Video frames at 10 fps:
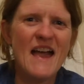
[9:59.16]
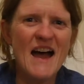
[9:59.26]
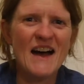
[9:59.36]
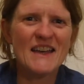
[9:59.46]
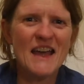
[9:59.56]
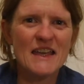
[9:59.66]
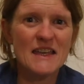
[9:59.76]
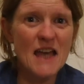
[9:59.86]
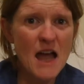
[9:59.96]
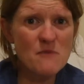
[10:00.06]
Okay,
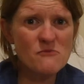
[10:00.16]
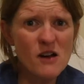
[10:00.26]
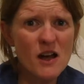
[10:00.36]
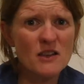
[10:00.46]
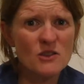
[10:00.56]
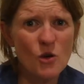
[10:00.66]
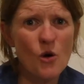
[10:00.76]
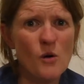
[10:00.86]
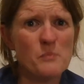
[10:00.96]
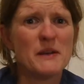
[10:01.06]
camera
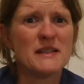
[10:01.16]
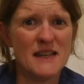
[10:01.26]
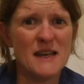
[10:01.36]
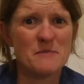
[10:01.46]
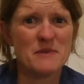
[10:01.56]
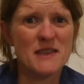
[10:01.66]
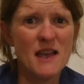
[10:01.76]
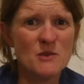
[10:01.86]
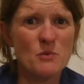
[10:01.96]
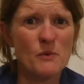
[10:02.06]
top tips.
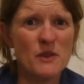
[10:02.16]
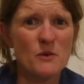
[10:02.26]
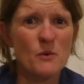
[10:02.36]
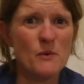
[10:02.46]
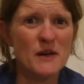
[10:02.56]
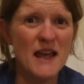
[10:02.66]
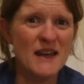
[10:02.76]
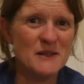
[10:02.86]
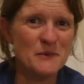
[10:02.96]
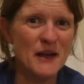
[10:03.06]
That's what we thought we would
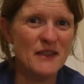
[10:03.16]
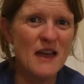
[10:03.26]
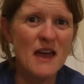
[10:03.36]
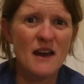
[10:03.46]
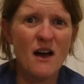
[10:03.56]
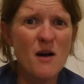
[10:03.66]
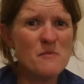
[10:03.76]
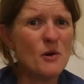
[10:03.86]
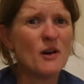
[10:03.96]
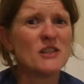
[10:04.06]
end with. Now, I'm not a